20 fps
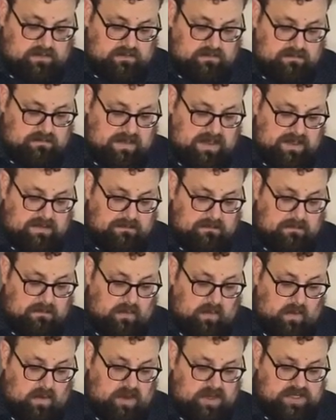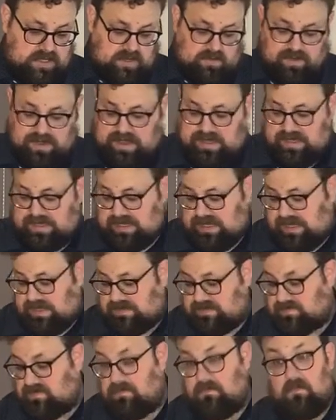make more
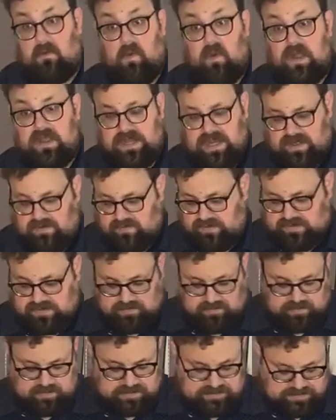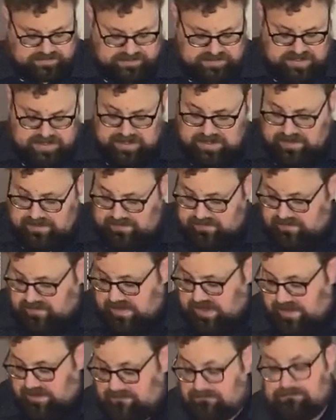pteranodons or more pterosaurs,
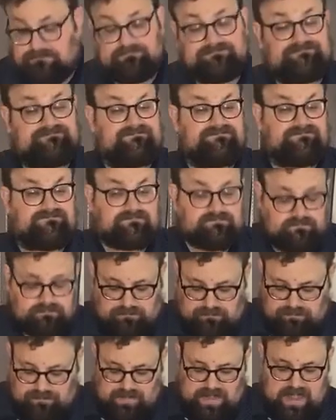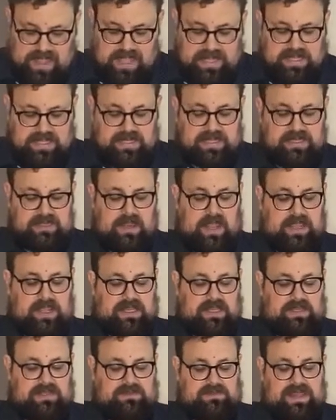then I can, I
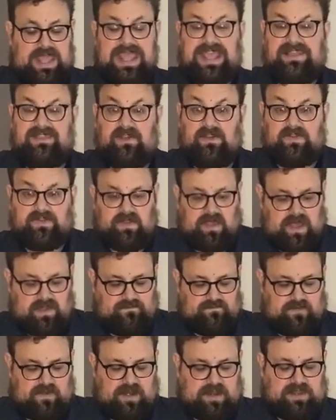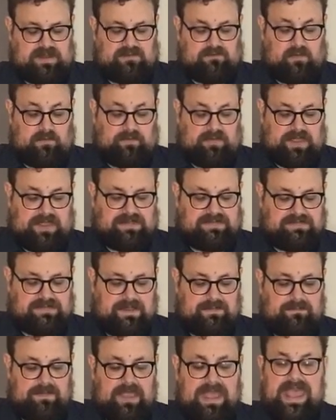can take those off or I can replace
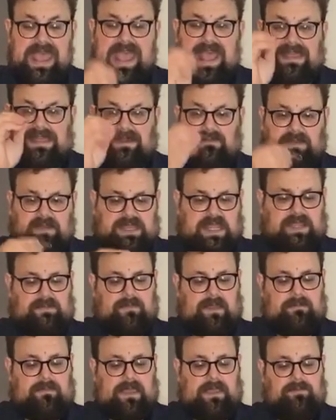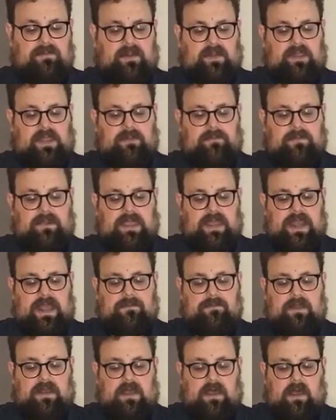them. And then I'm gonna take my paper clip and
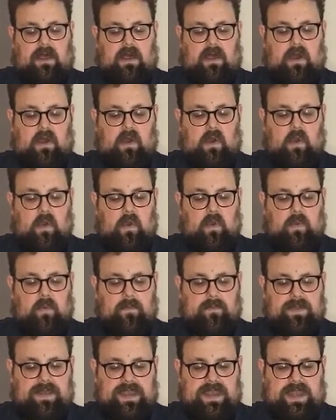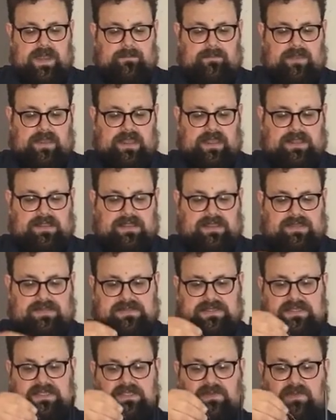I'm gonna open it up like
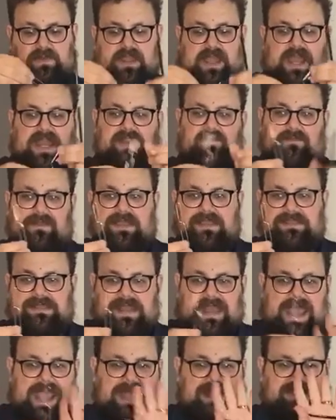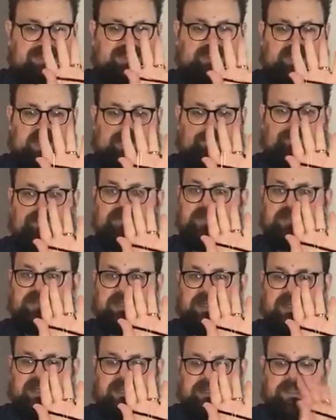this. So it kind of makes an S shape, just
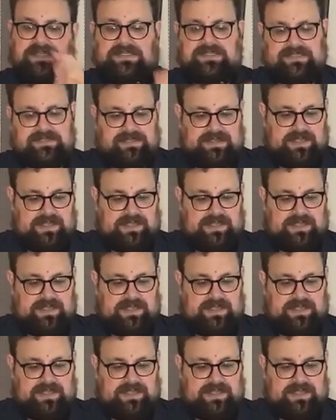like this.